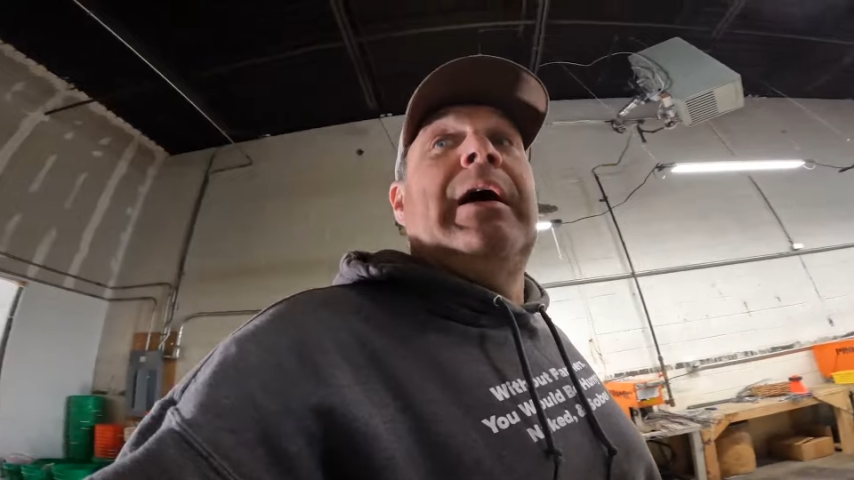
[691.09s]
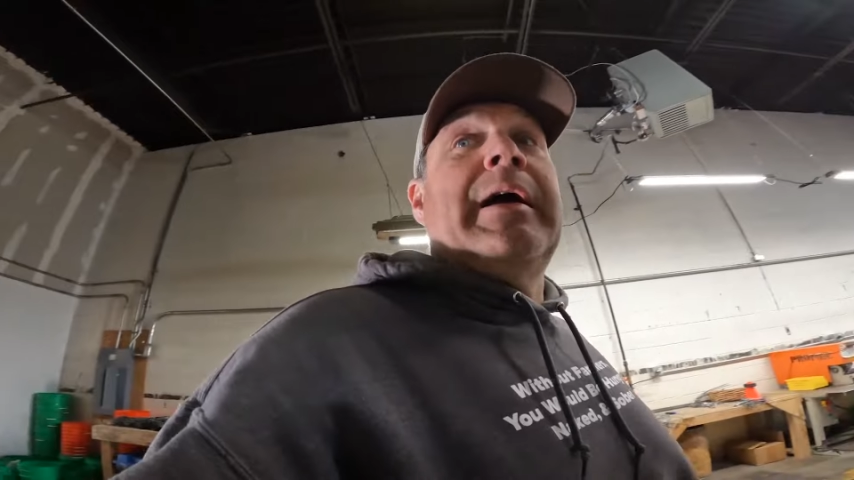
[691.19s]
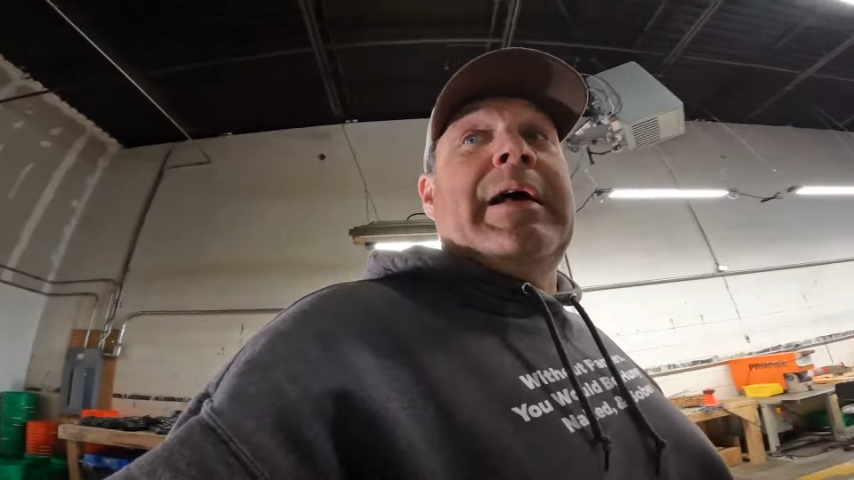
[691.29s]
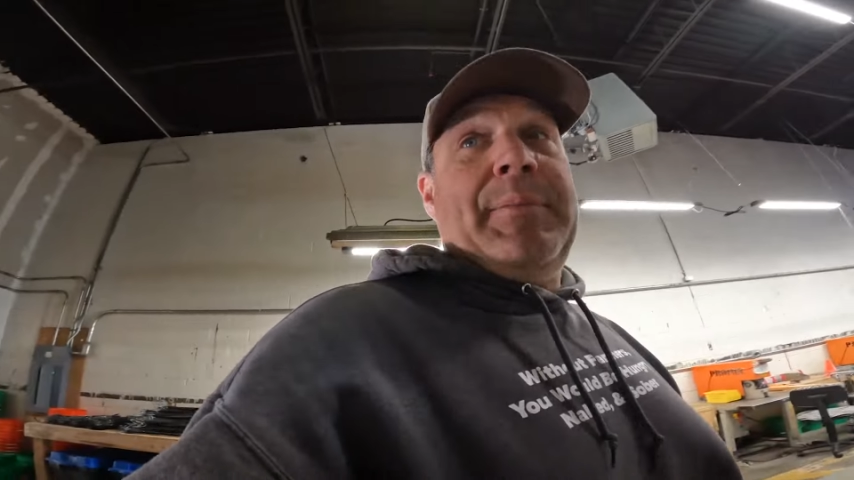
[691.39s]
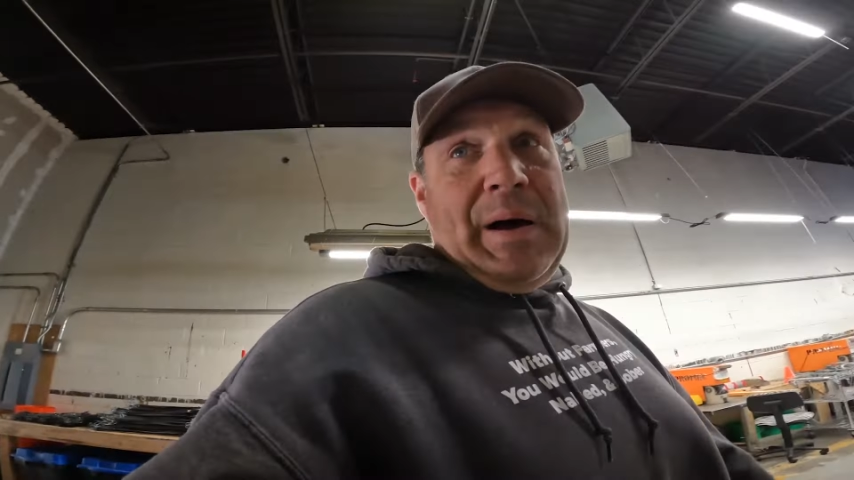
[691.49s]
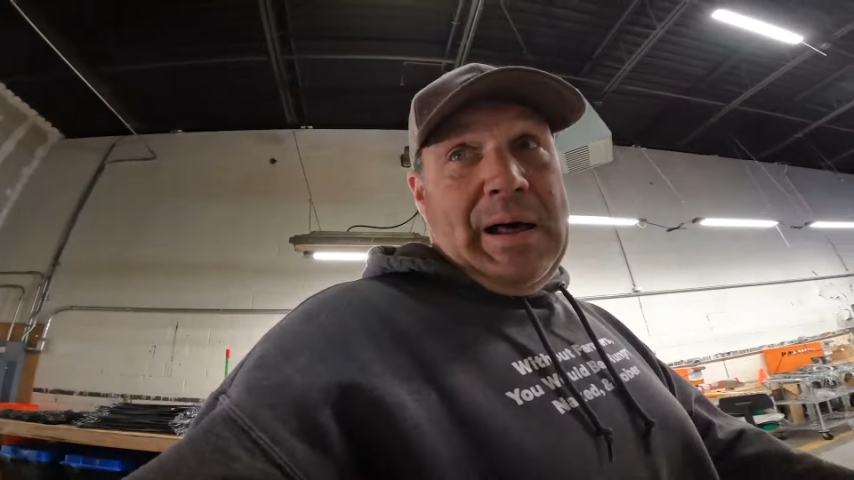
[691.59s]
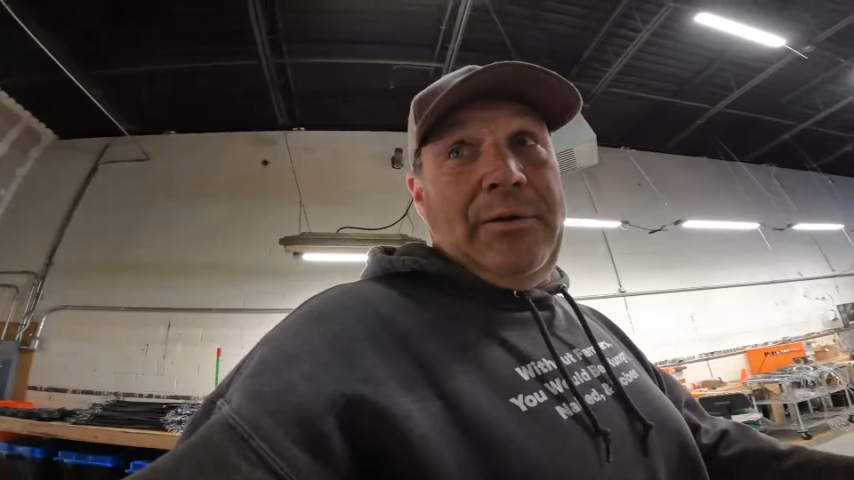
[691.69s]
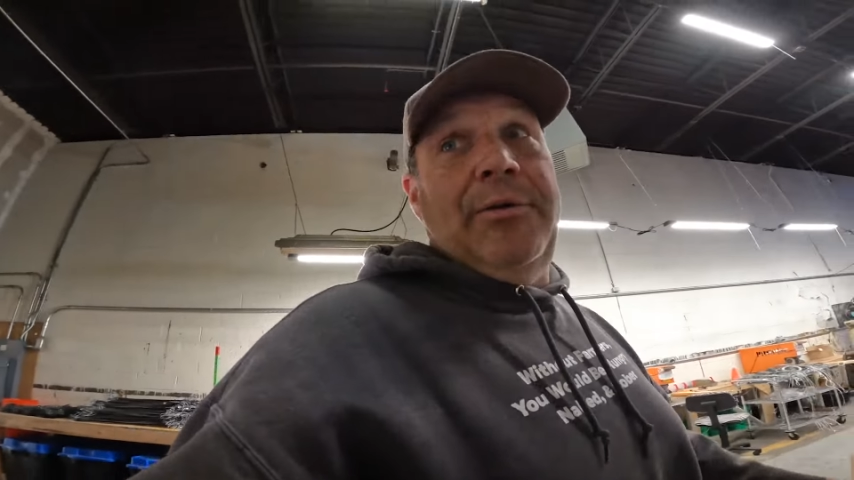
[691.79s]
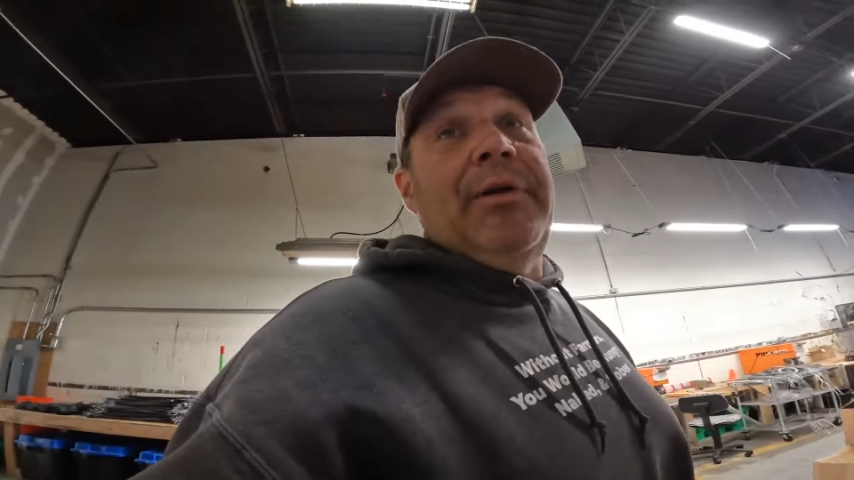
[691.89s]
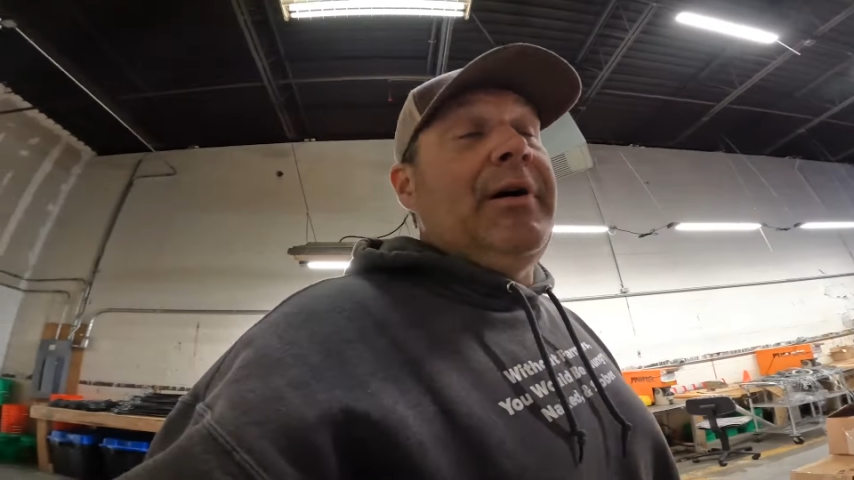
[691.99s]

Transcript: I got to bottle